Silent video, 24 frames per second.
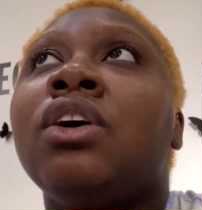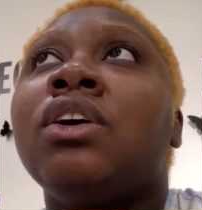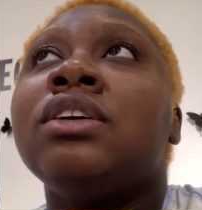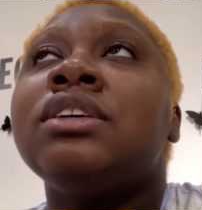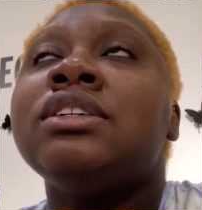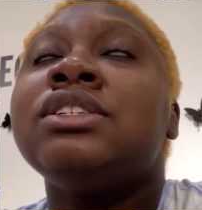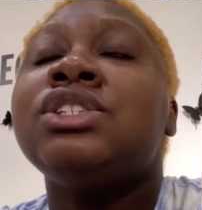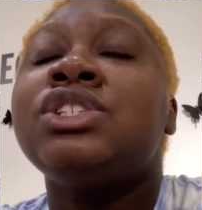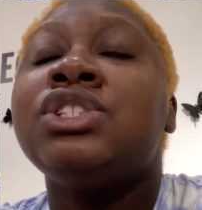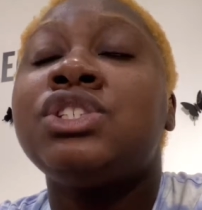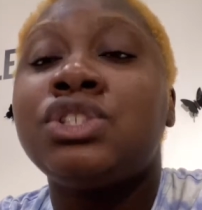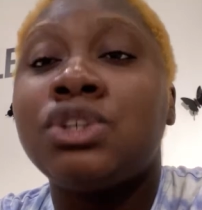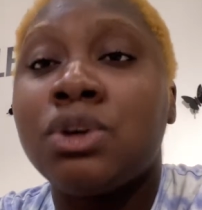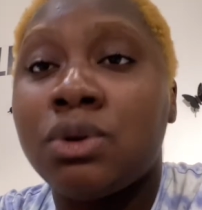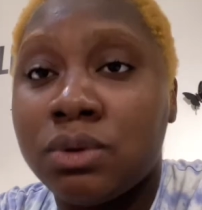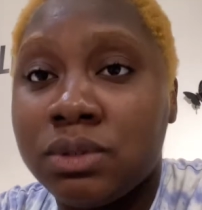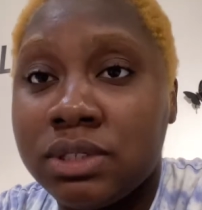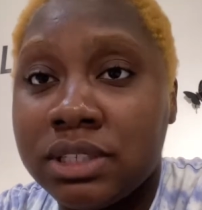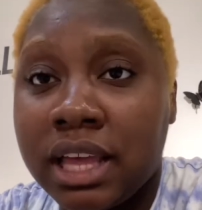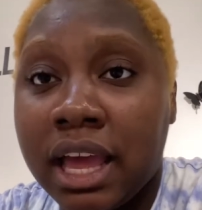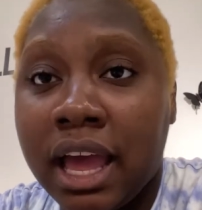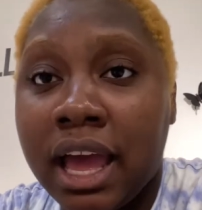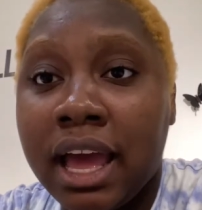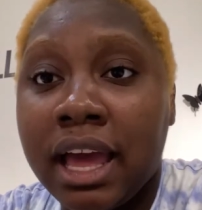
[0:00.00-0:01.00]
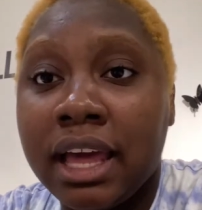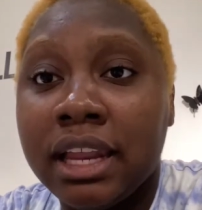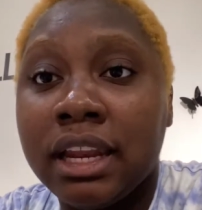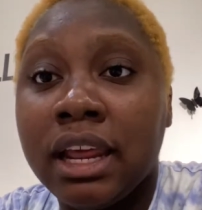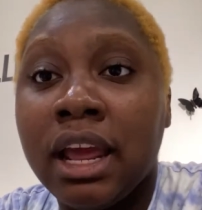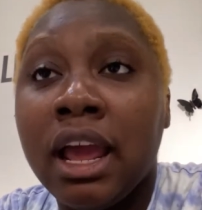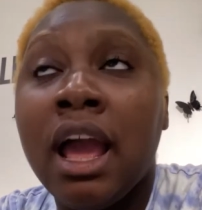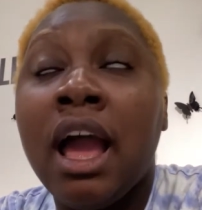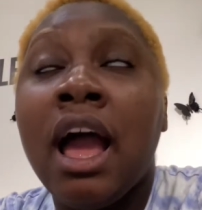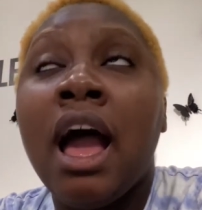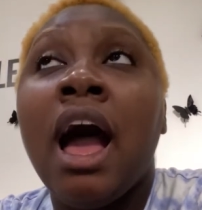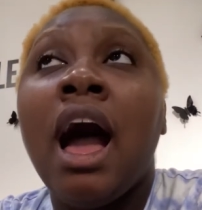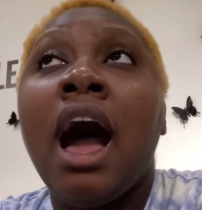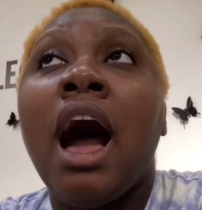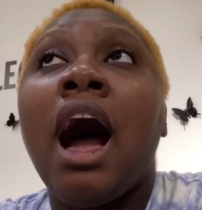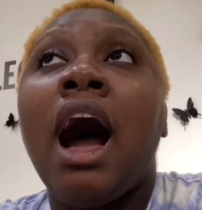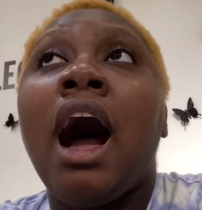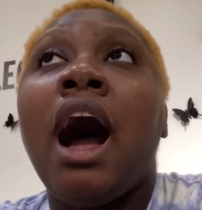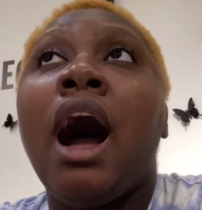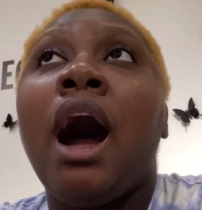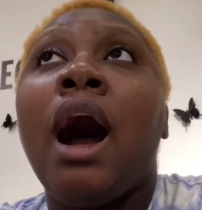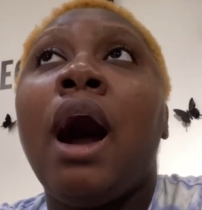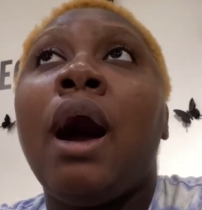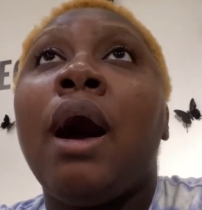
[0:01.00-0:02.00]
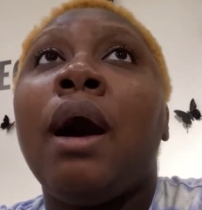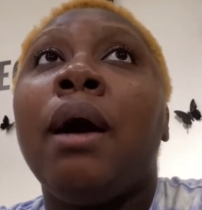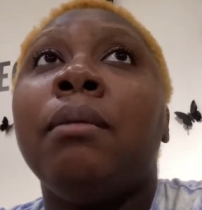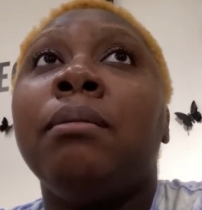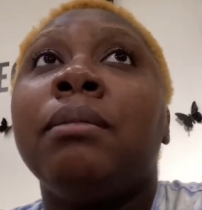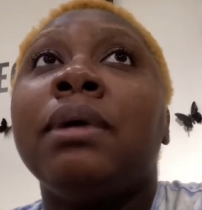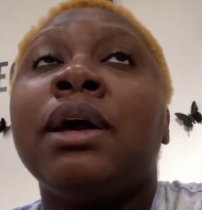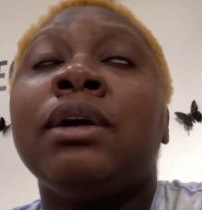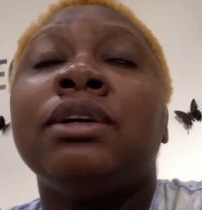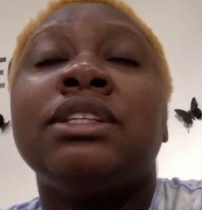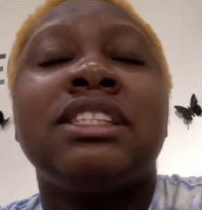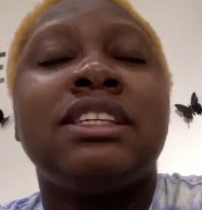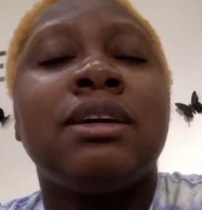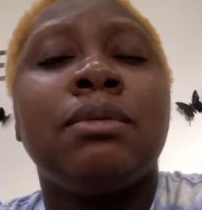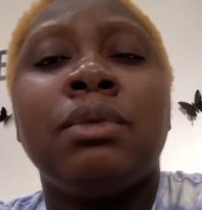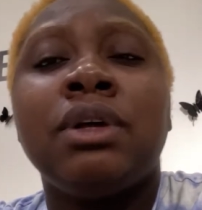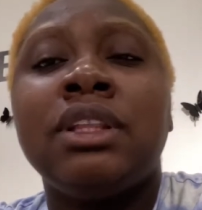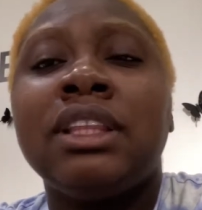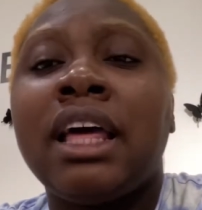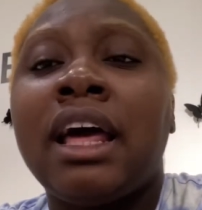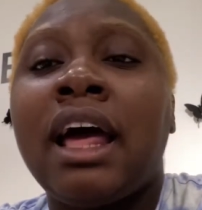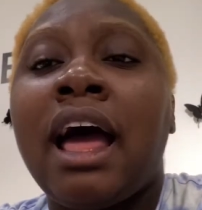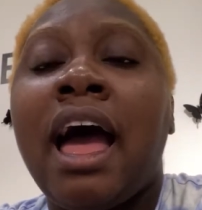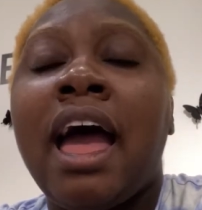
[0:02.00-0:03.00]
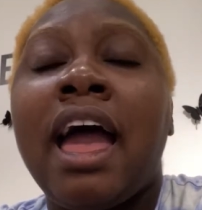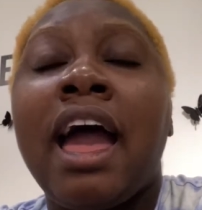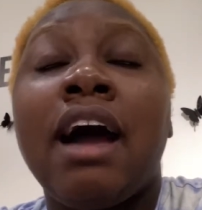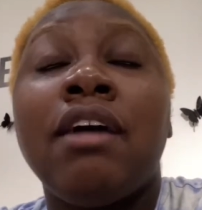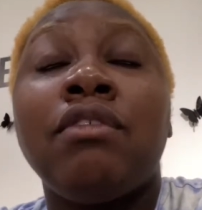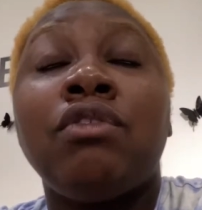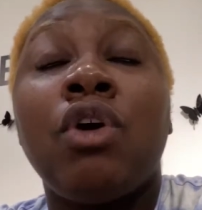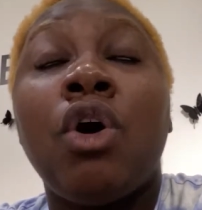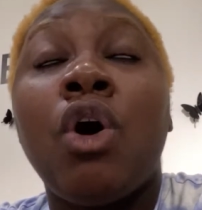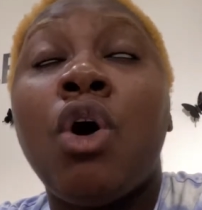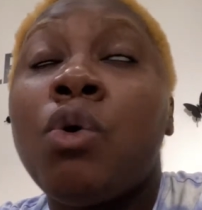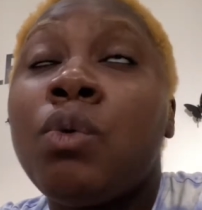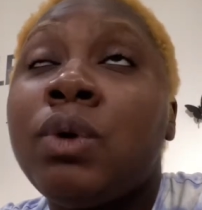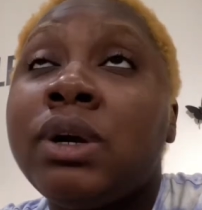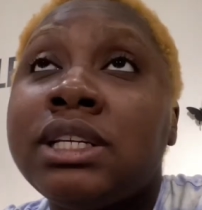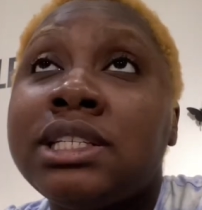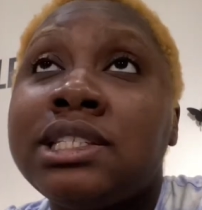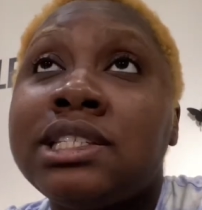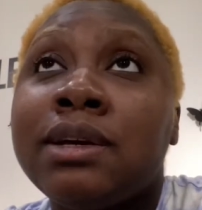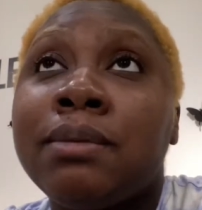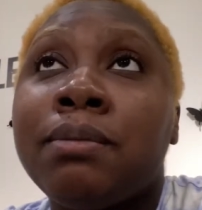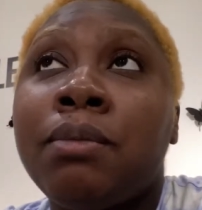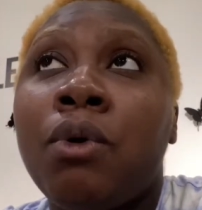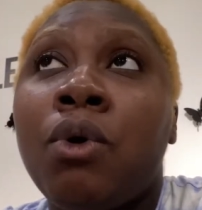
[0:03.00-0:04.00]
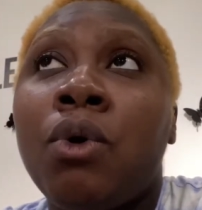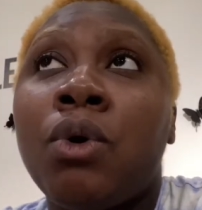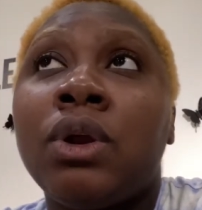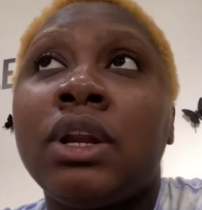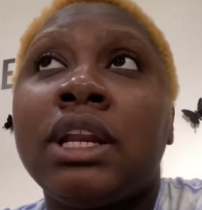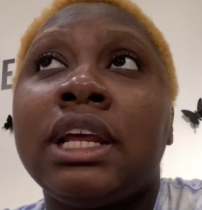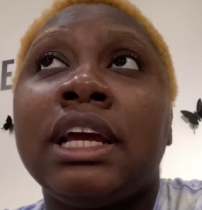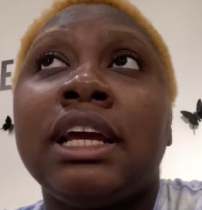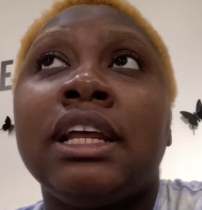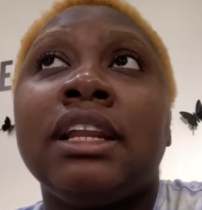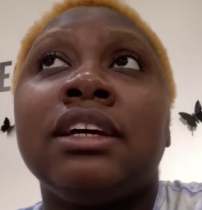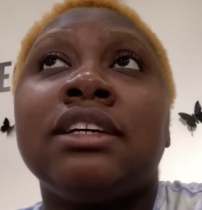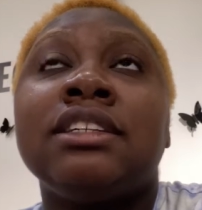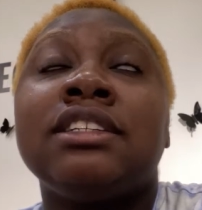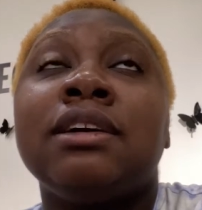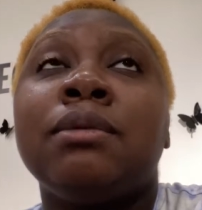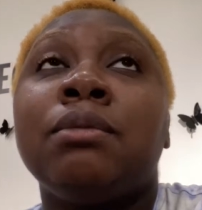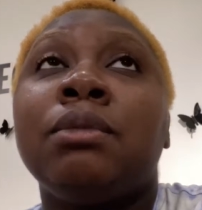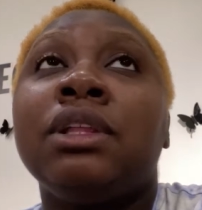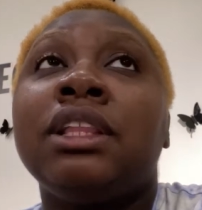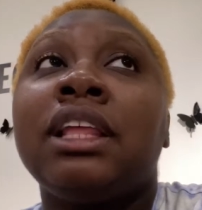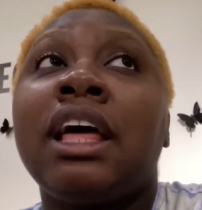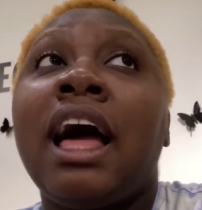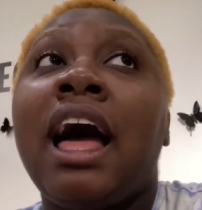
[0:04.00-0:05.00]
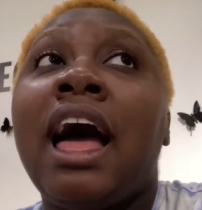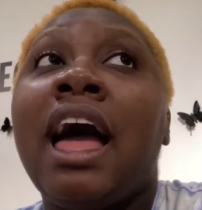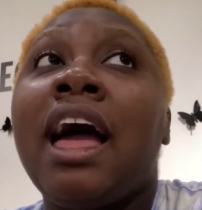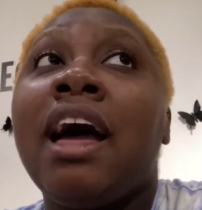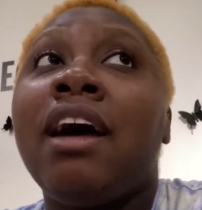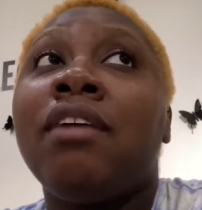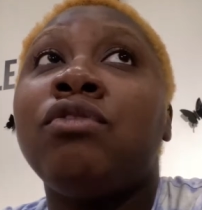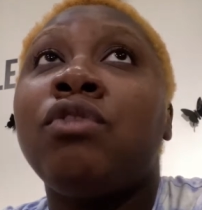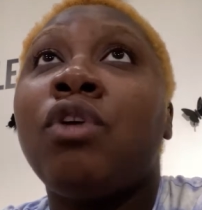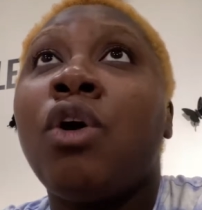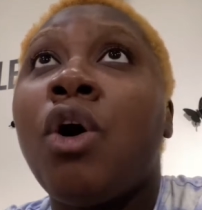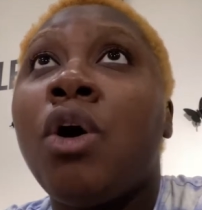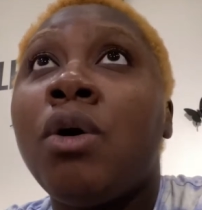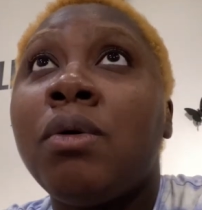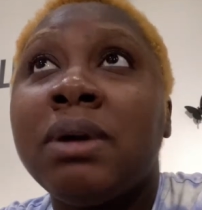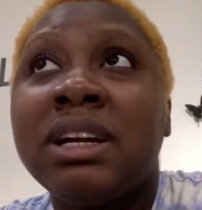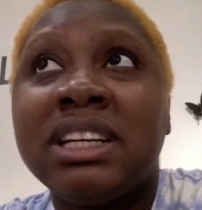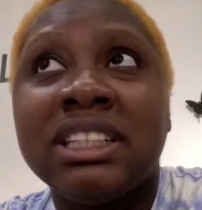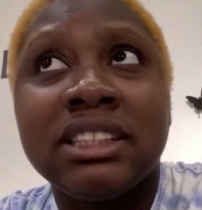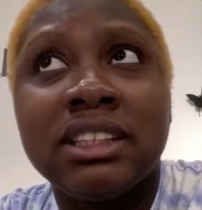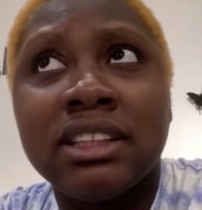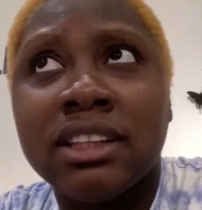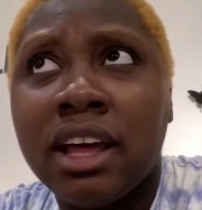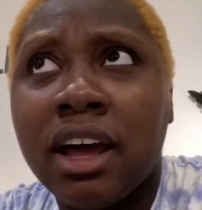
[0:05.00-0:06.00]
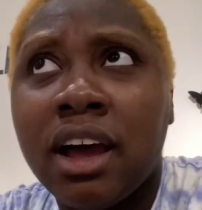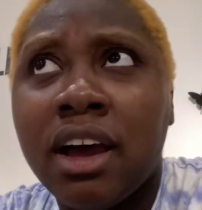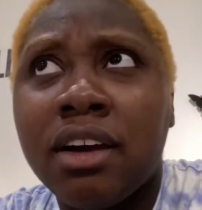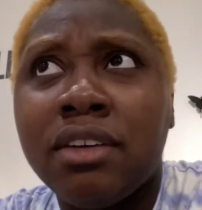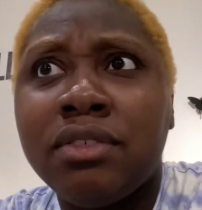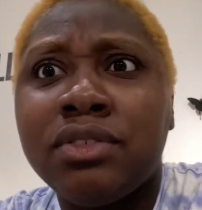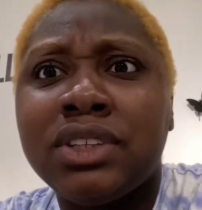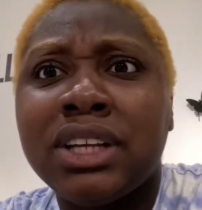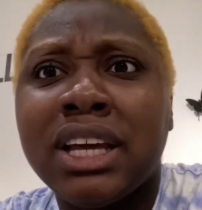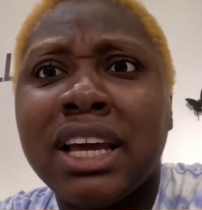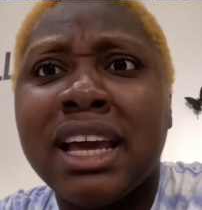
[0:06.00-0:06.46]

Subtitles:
so sad. It's someone that I have always supported, someone that I have always loved,